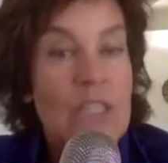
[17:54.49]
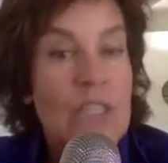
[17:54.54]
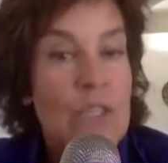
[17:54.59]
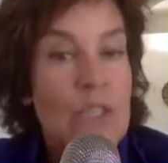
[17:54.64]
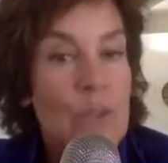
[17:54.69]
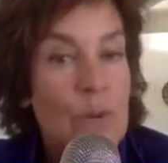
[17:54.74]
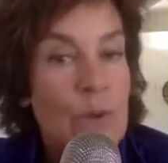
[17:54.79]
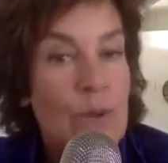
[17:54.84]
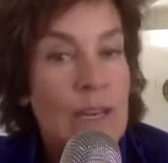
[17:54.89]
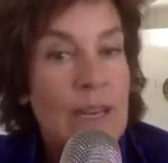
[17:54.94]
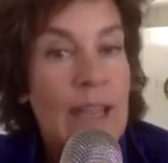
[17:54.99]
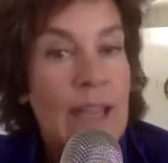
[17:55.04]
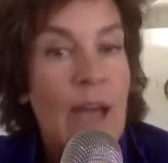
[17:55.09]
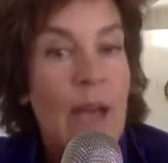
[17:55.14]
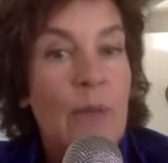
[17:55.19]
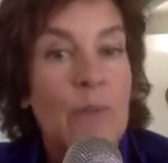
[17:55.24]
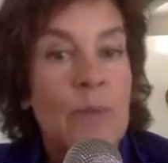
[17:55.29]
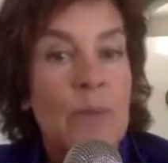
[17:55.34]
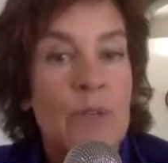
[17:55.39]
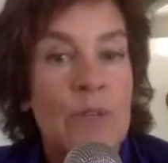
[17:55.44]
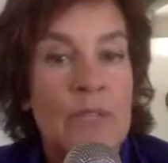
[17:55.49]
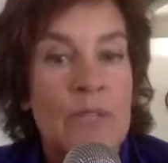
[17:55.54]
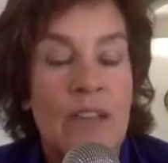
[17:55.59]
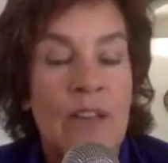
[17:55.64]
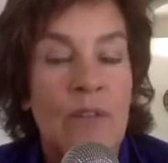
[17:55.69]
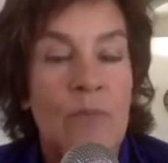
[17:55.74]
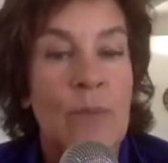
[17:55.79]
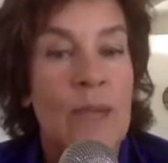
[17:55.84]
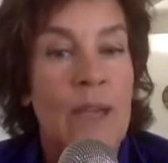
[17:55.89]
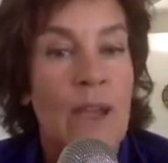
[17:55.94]
So you can help
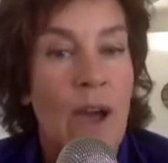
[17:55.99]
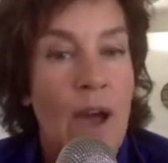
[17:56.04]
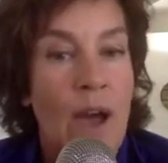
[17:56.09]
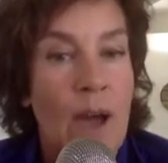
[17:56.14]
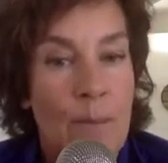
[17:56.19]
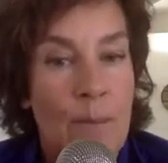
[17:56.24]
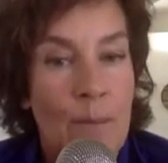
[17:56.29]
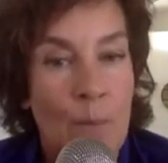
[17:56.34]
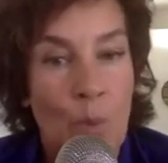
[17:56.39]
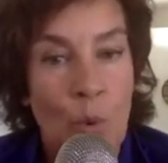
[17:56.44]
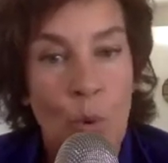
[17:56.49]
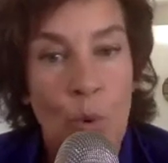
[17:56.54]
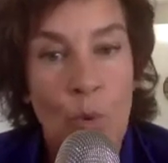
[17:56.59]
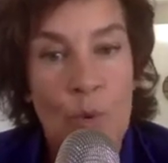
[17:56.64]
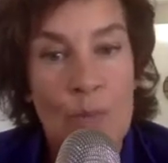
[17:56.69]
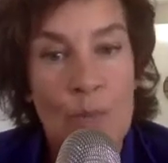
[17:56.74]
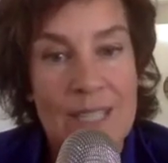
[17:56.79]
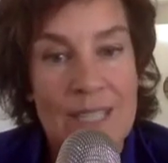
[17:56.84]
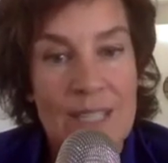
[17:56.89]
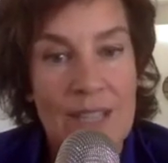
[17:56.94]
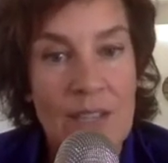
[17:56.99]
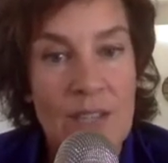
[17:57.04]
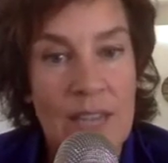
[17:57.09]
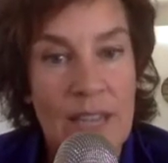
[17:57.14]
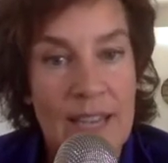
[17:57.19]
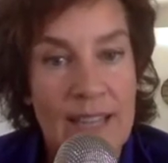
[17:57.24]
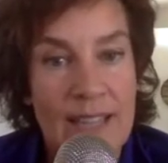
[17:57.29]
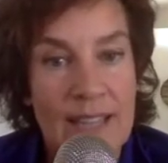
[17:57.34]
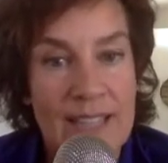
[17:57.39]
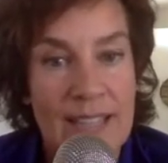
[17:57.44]
yourself become more
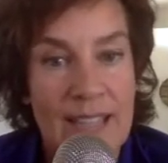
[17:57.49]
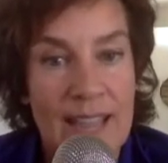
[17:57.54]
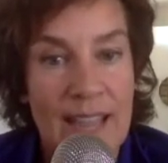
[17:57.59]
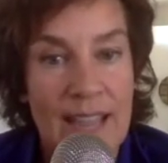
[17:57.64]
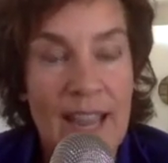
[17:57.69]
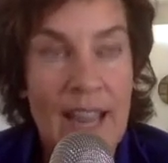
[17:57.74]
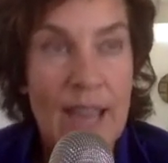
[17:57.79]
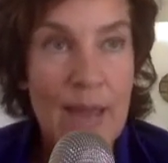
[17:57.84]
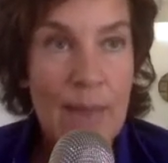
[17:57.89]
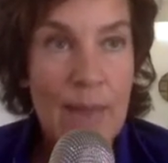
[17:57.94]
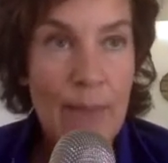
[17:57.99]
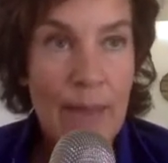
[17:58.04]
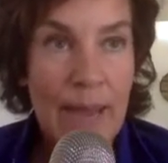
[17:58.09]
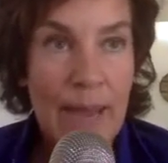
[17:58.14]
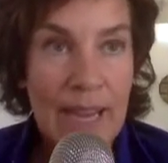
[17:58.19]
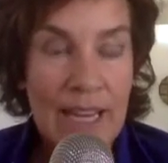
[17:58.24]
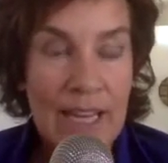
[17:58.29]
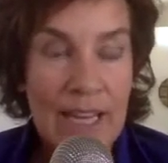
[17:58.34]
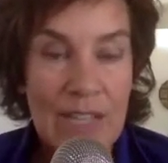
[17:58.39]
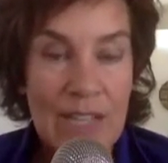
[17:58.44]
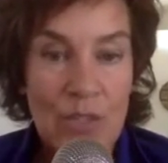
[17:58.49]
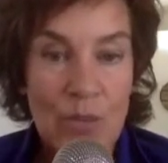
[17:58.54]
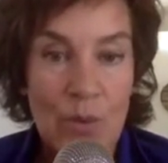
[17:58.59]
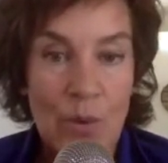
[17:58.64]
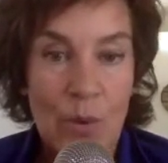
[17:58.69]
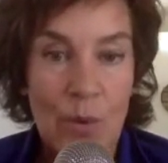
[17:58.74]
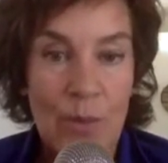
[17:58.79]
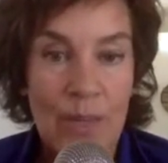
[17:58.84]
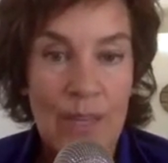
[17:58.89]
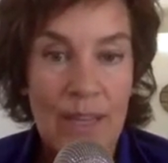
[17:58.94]
resilient by
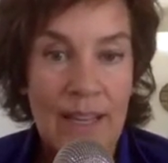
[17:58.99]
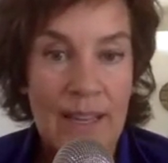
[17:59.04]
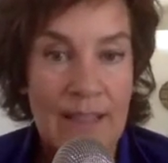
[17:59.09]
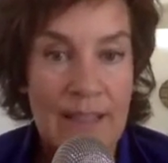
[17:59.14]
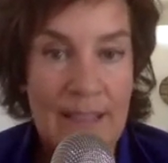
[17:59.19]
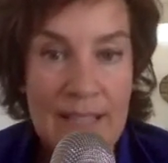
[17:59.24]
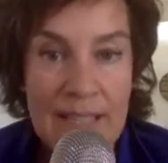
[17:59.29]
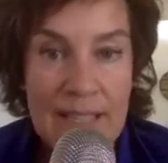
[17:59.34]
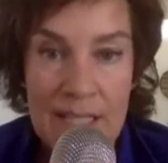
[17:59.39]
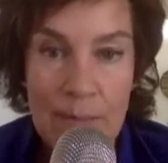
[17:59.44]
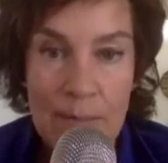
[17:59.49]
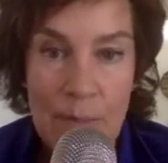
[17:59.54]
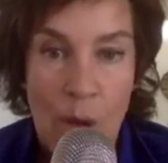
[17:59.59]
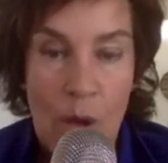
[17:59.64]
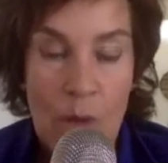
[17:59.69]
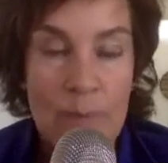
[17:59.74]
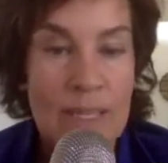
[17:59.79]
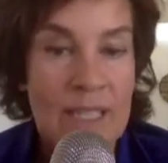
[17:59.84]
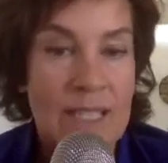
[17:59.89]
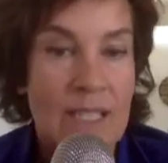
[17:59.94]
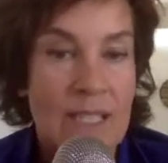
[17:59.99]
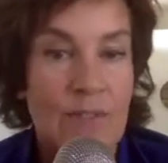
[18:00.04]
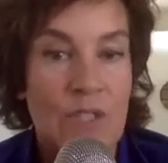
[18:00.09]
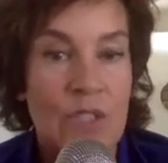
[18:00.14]
controlling small bits of